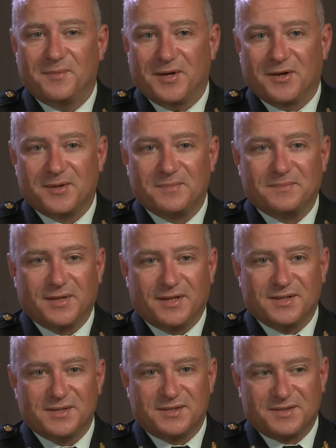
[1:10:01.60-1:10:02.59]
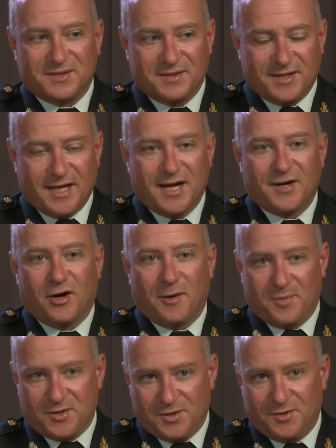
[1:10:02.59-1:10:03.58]
about it, because that
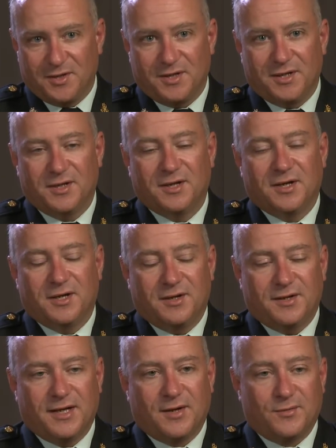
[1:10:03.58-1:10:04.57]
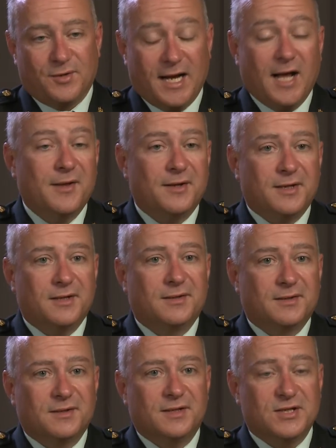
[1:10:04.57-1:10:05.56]
opportunity, that
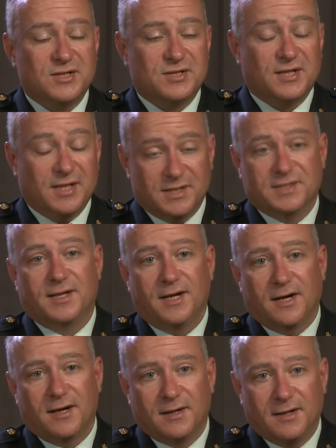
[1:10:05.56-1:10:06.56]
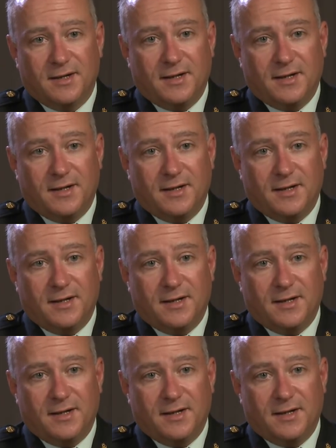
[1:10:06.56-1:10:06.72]
reality is there.